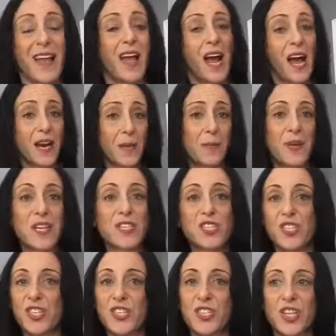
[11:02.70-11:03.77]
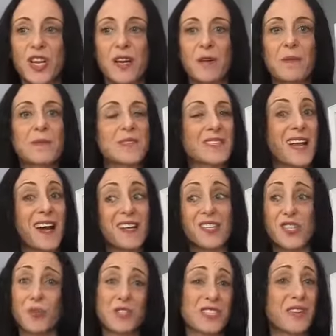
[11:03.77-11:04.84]
how to pitch to gyms, how to
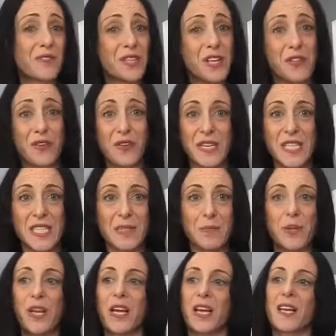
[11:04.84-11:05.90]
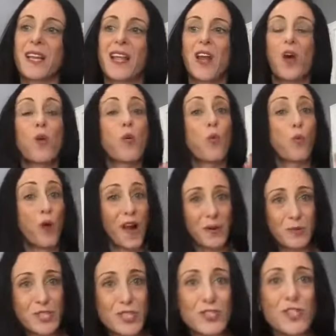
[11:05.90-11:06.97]
do a 70-30 split, why
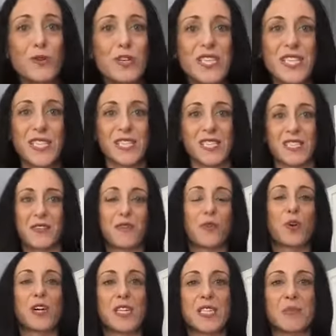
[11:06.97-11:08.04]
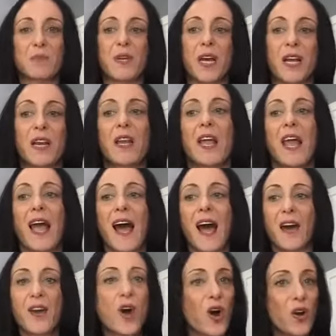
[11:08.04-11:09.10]
would you do a 60-40 split, how
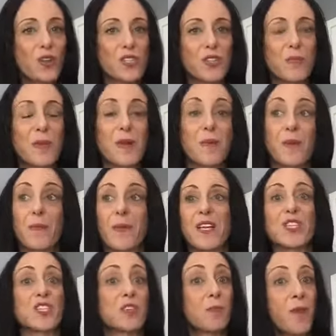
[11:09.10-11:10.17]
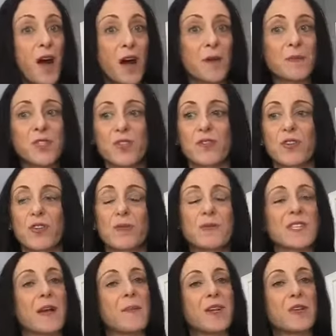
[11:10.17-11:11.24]
to also be able to pitch to moms
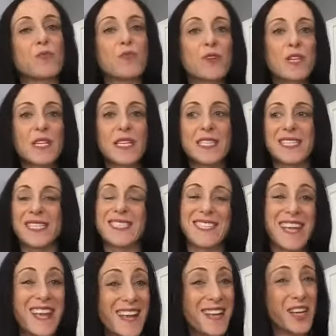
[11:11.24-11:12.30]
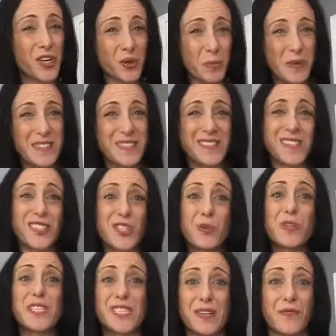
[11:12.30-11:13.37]
groups. I mean, really to take your business to
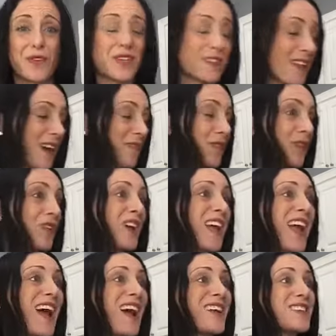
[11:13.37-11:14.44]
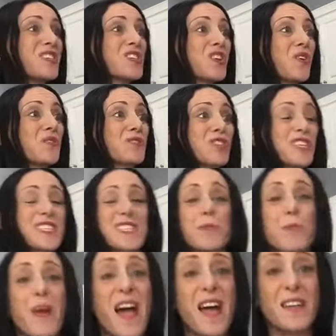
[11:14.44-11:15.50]
a different level and don't just
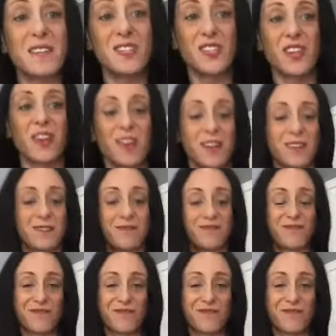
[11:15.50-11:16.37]
depend on